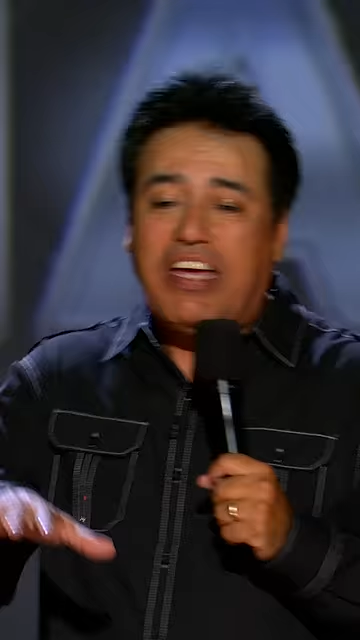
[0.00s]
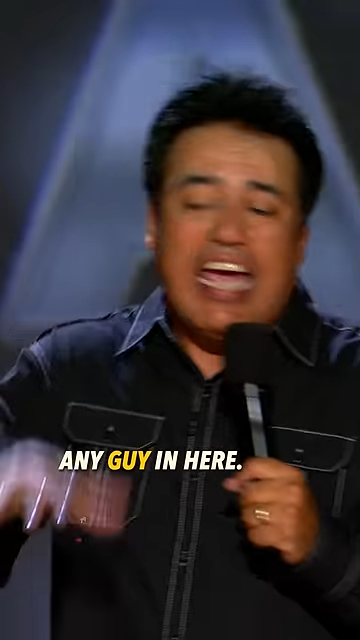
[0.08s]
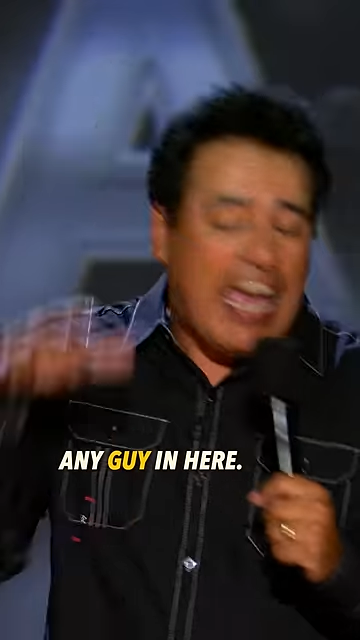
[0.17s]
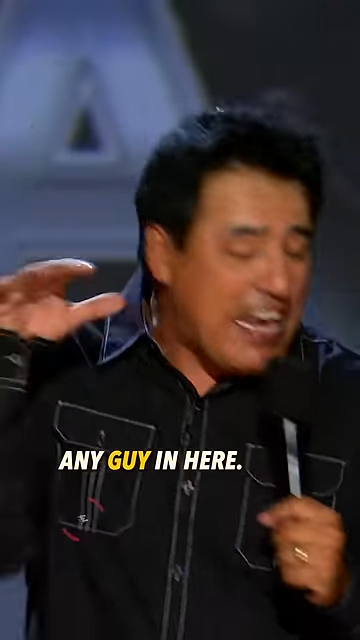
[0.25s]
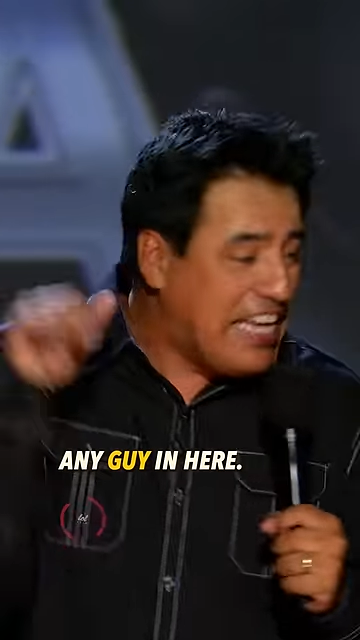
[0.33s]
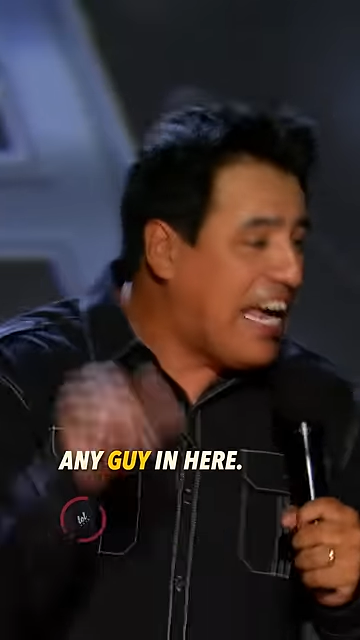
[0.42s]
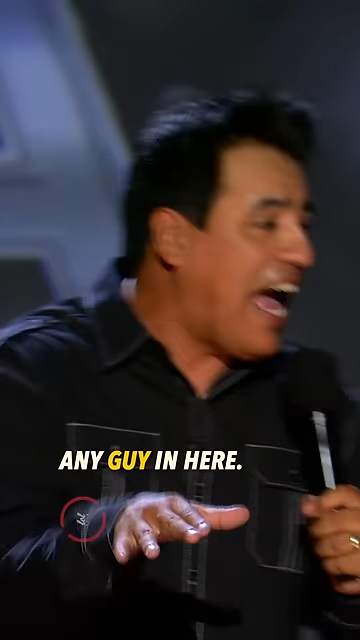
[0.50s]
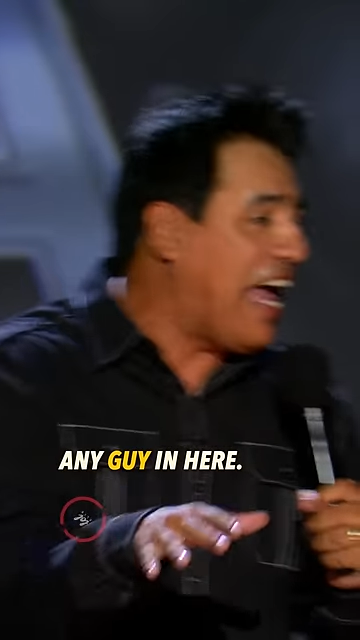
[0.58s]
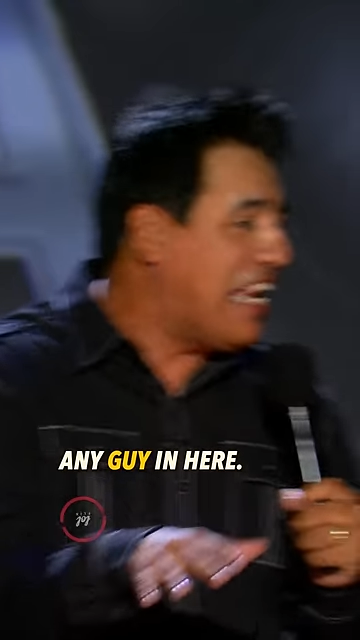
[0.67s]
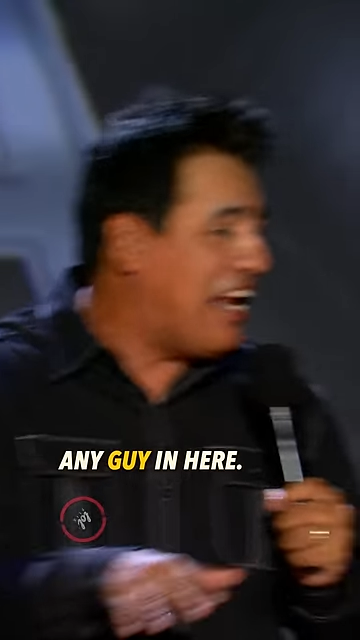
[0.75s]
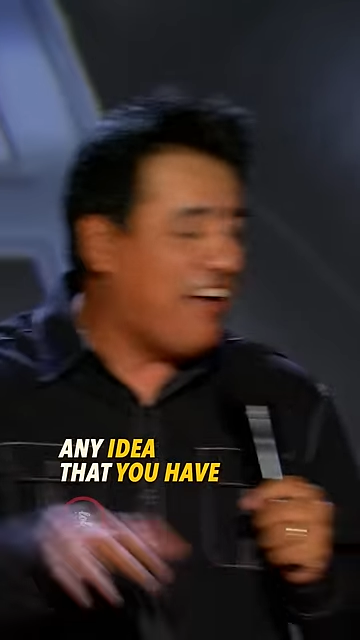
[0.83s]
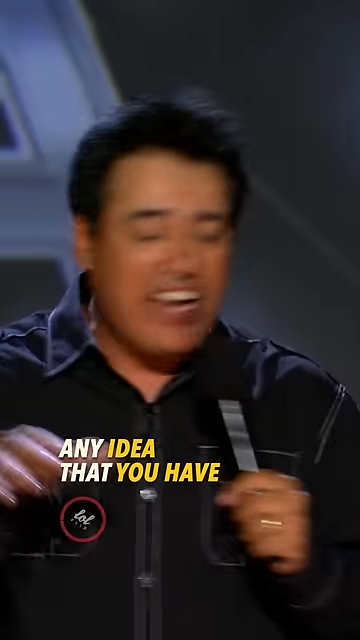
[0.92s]
any guy in
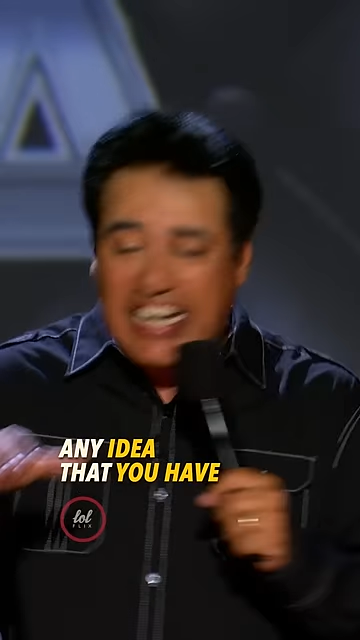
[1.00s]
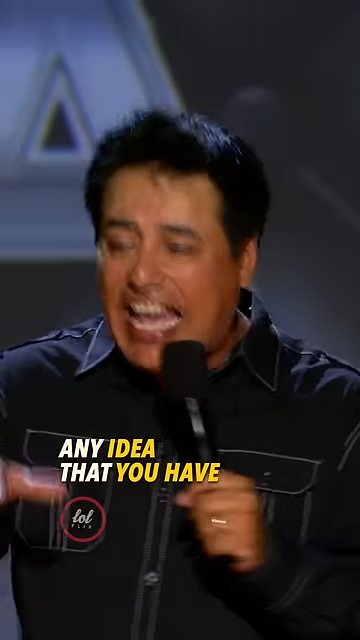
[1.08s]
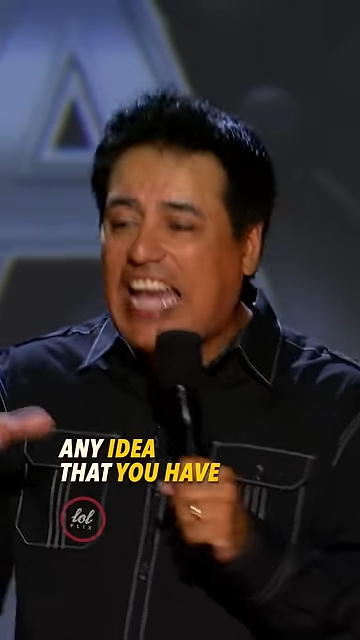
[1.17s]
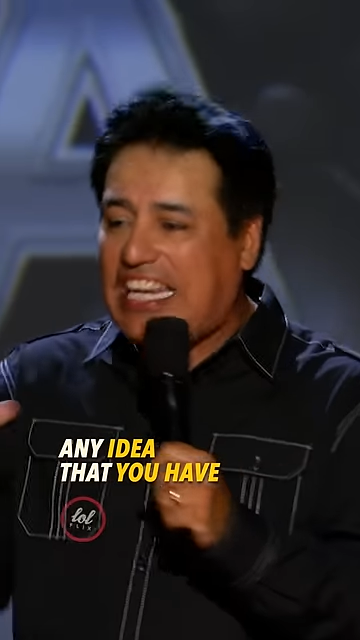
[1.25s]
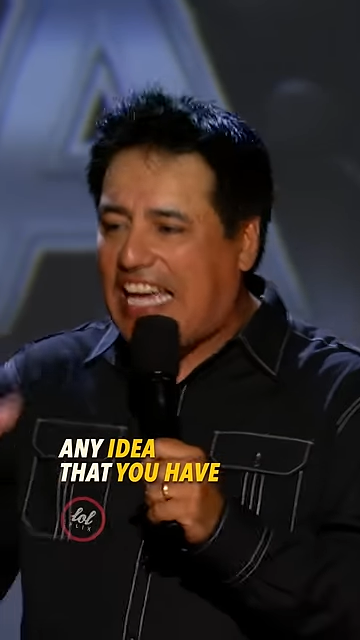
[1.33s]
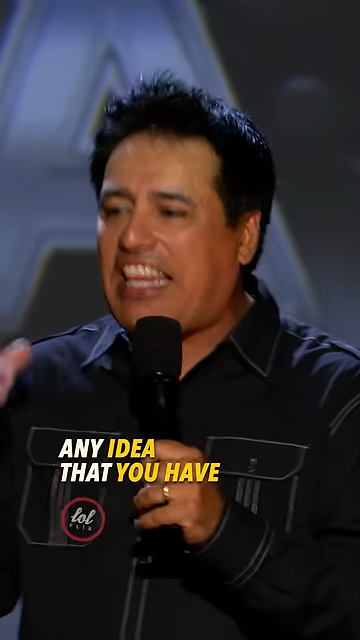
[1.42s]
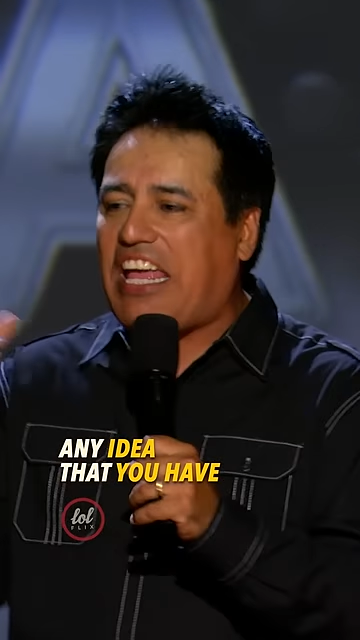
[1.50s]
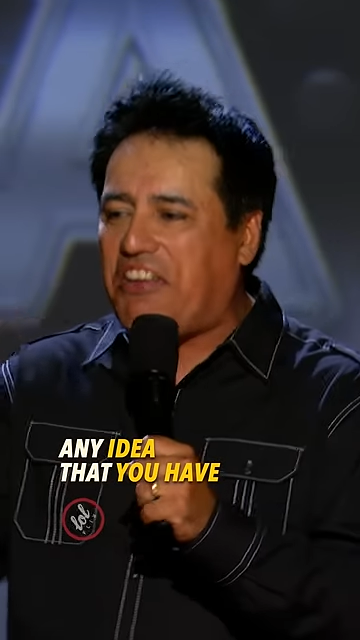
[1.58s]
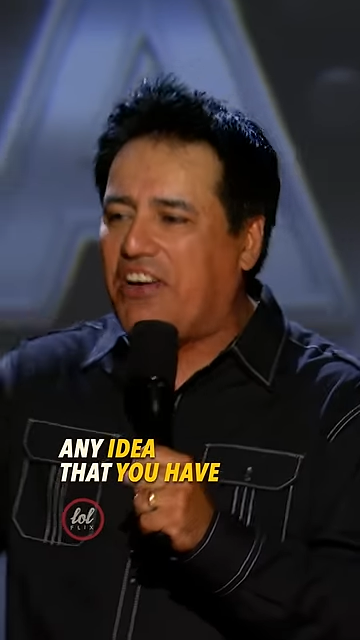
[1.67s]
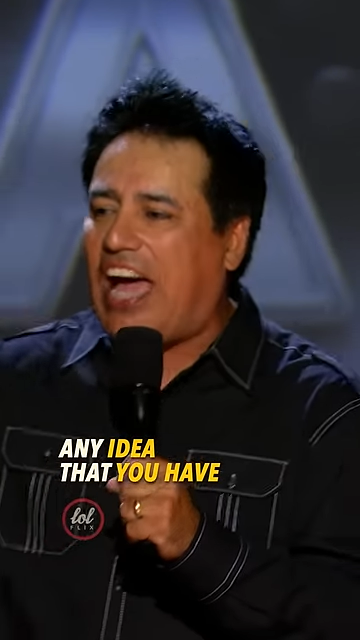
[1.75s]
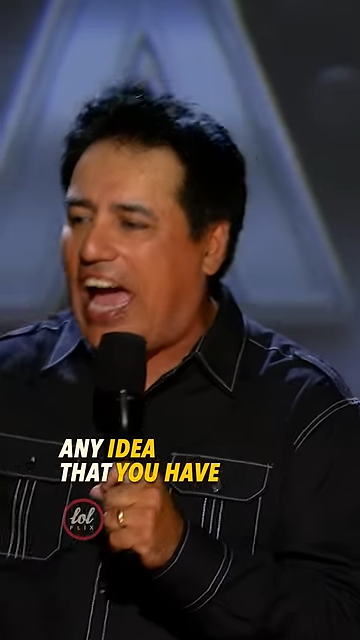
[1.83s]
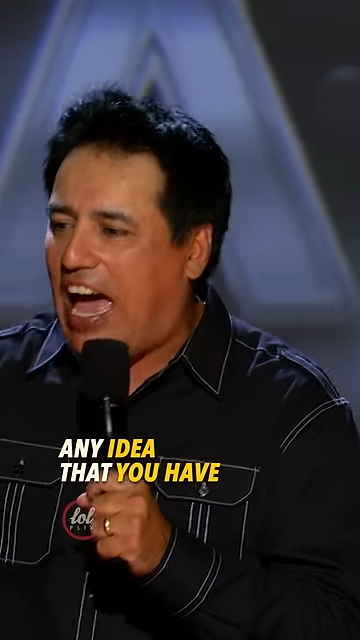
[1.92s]
here, any idea that you
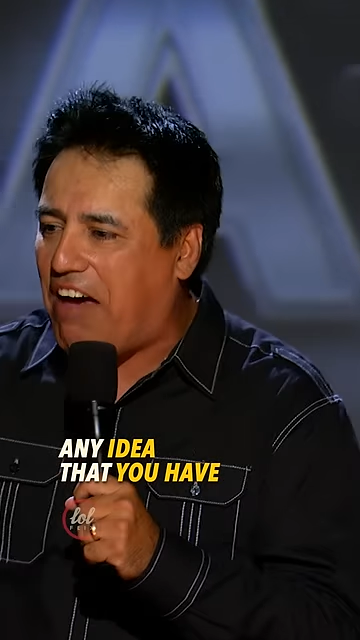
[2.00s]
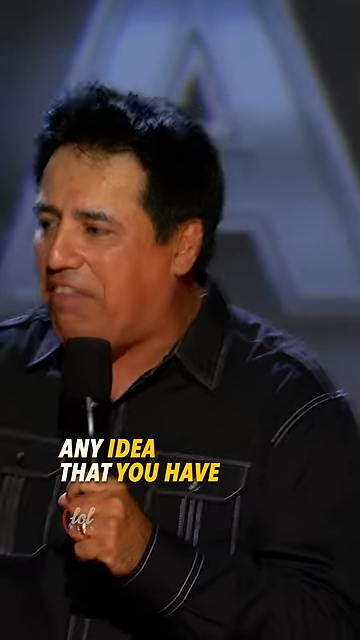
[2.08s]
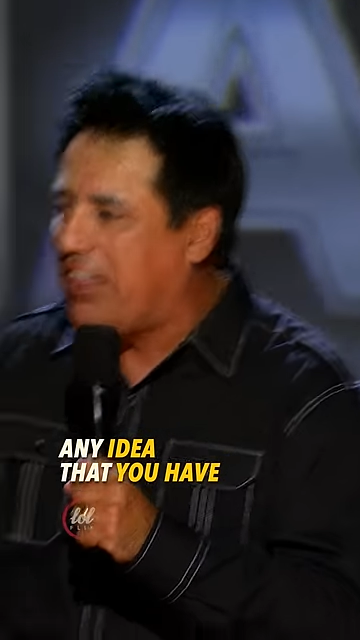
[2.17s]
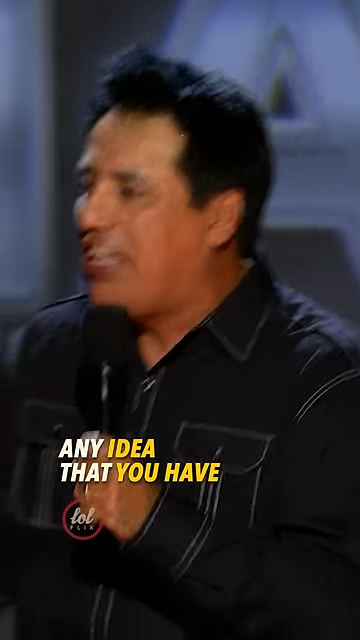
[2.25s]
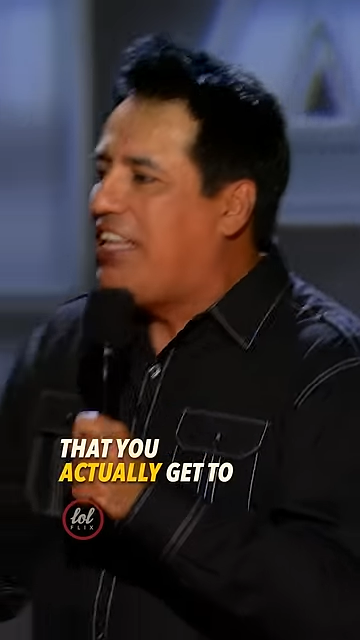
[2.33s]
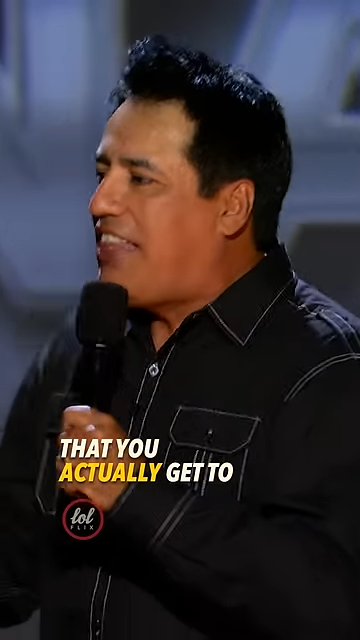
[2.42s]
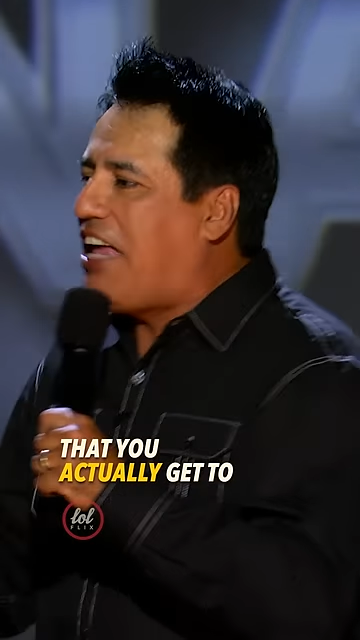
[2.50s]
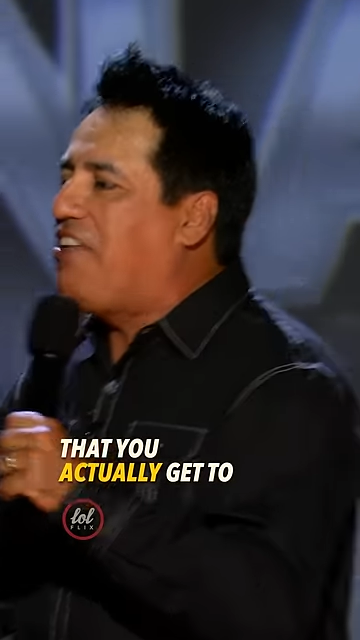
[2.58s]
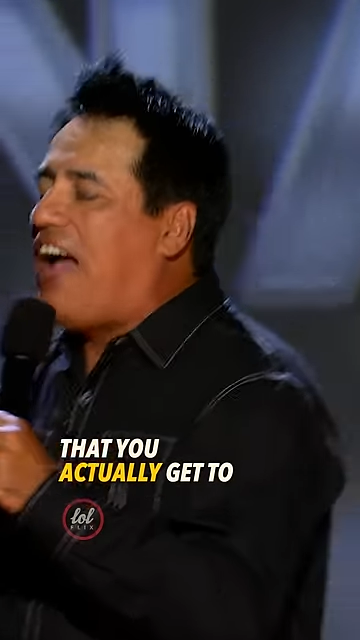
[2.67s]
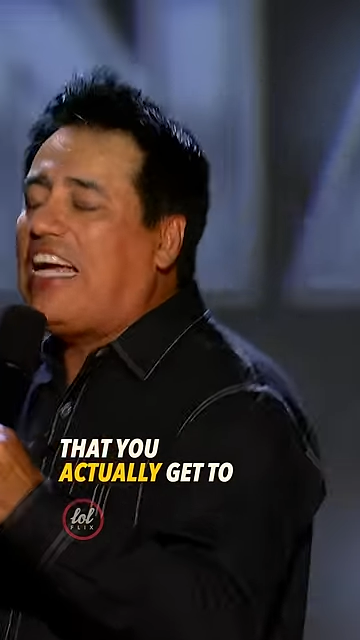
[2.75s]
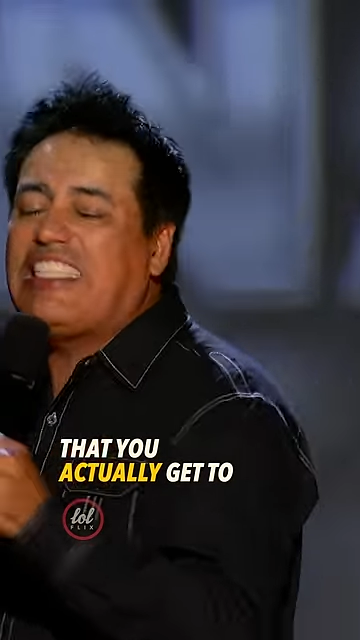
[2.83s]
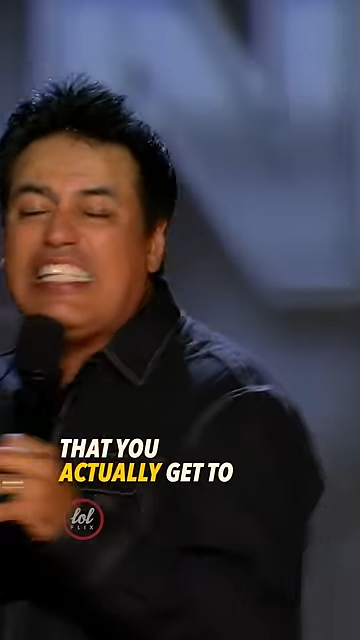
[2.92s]
have that you
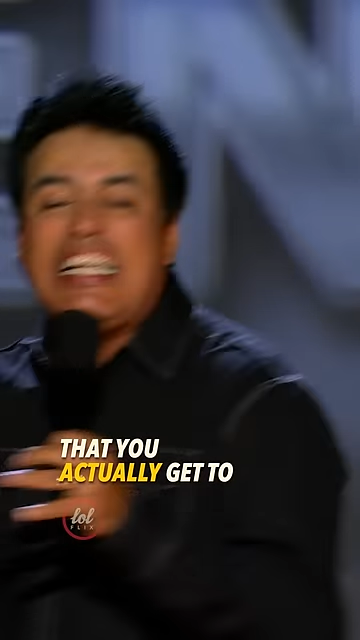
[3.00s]
actually